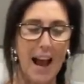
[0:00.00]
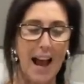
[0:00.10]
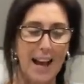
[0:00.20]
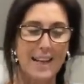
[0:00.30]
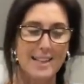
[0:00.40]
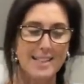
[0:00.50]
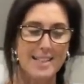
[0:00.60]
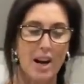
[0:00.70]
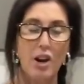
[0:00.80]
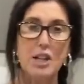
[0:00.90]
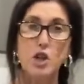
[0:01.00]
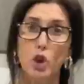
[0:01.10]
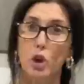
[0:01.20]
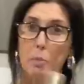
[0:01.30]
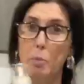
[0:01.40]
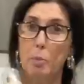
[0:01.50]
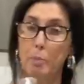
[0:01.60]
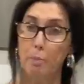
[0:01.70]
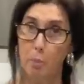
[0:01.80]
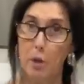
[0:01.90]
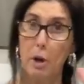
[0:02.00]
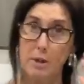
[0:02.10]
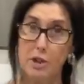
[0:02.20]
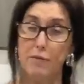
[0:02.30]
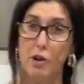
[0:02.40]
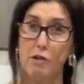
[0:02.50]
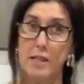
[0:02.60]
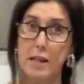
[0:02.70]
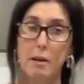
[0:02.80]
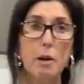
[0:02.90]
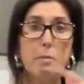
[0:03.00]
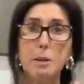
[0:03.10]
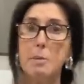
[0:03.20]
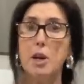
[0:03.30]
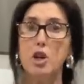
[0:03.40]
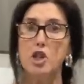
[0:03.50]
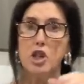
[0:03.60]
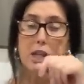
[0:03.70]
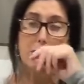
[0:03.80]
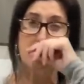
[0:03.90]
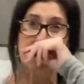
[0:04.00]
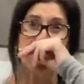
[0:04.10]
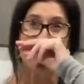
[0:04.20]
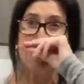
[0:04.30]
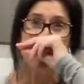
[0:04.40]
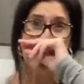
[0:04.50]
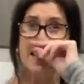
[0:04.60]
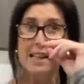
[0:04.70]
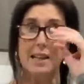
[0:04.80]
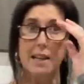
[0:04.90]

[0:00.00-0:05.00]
and I took them when I went to Florida. Oh, it must be last year because I was out there nearly